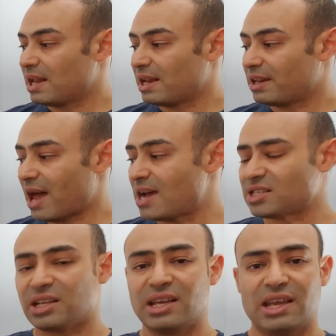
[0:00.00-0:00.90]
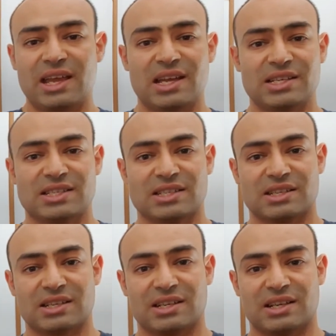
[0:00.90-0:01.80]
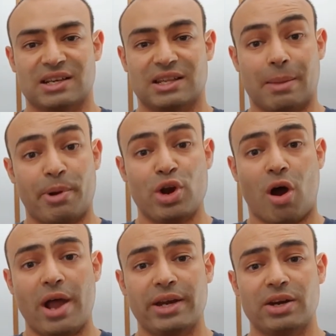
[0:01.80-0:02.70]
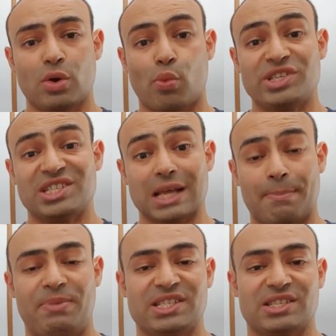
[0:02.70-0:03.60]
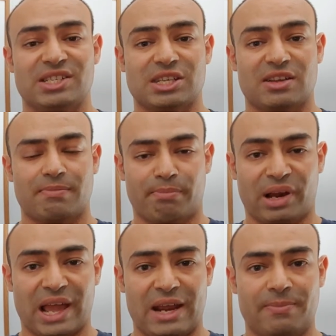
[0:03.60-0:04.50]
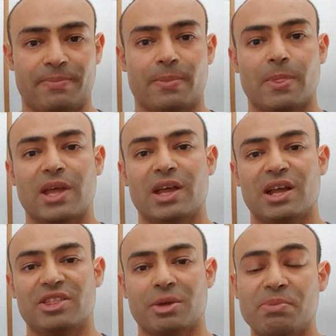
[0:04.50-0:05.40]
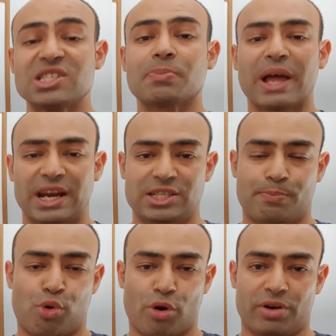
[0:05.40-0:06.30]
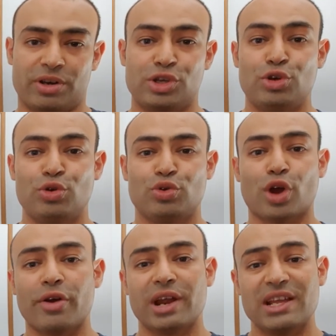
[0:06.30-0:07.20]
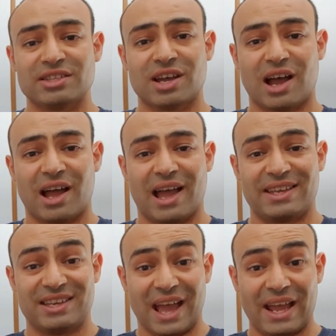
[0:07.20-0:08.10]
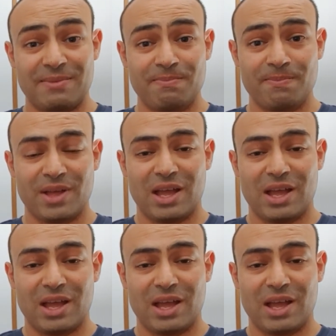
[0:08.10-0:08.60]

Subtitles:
Lastly is number 9, which is a business plan. The business plan is important. You don't enter a game